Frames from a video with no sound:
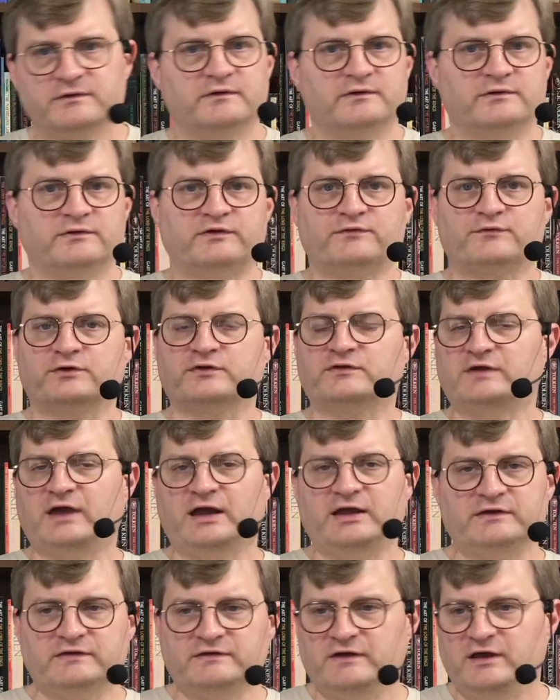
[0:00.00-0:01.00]
It's for
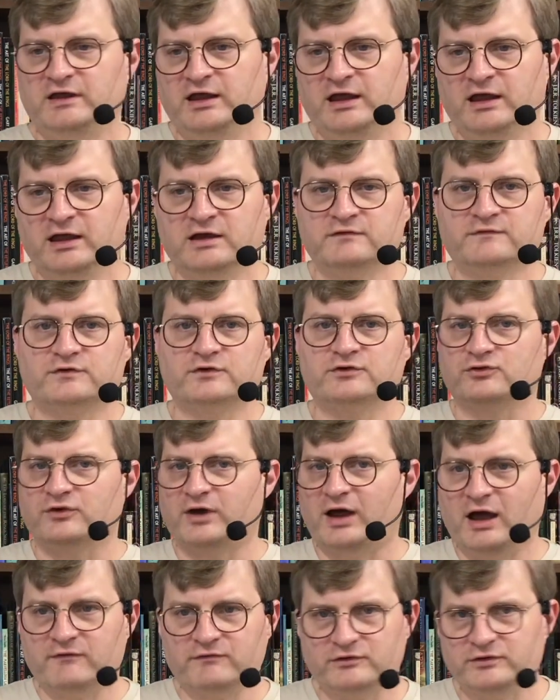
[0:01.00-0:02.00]
sightseeing and for
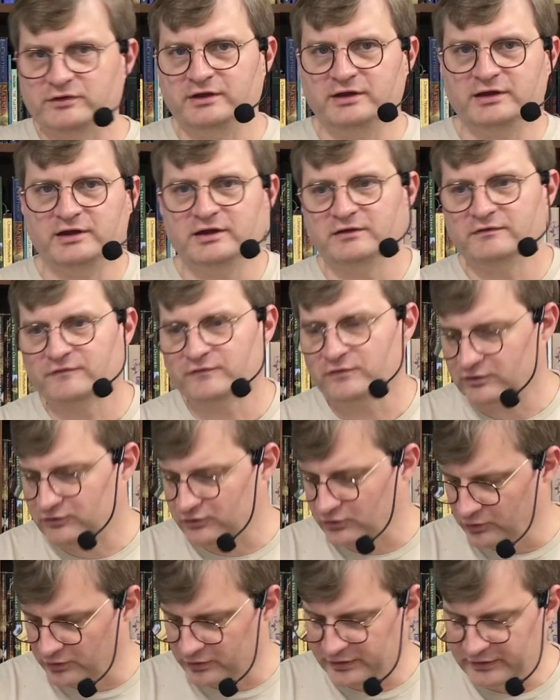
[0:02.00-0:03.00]
traveling and for
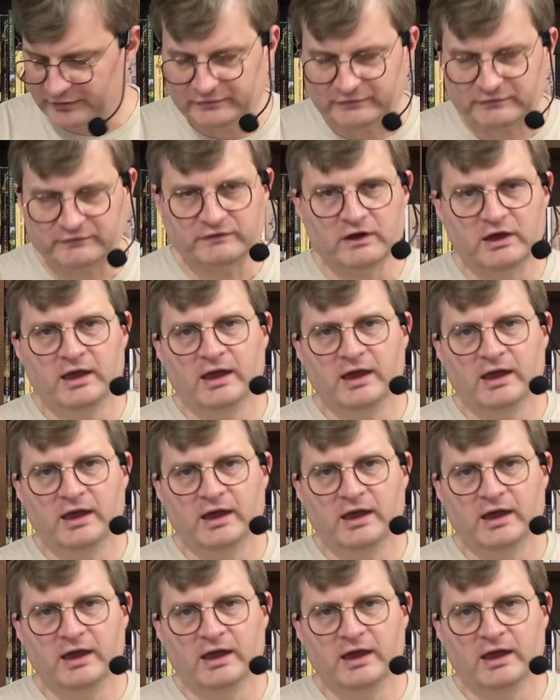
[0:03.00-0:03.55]
tourists.